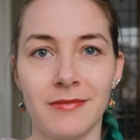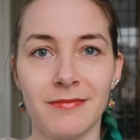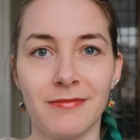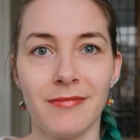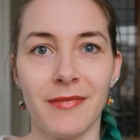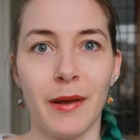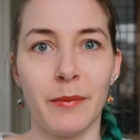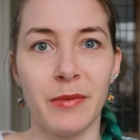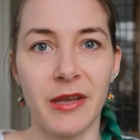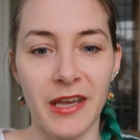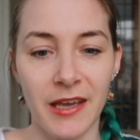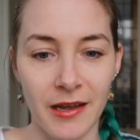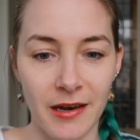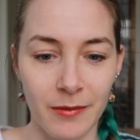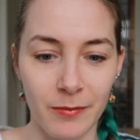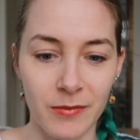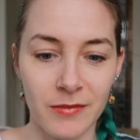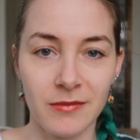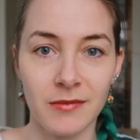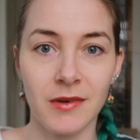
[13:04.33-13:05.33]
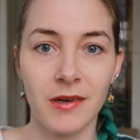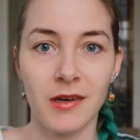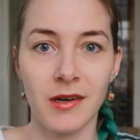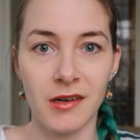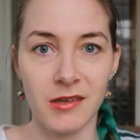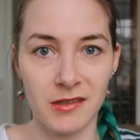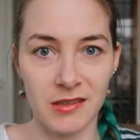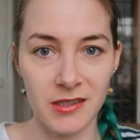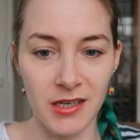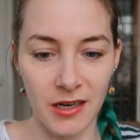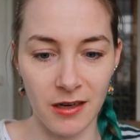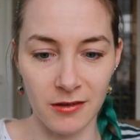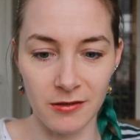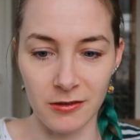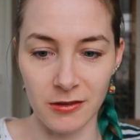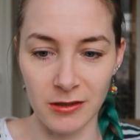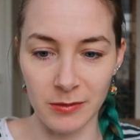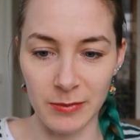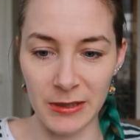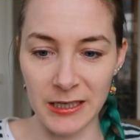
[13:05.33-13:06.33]
Let me get them
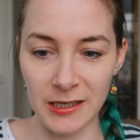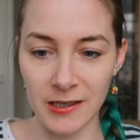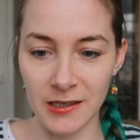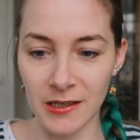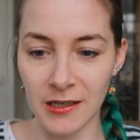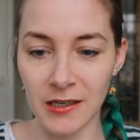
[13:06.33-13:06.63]
untangled a bit.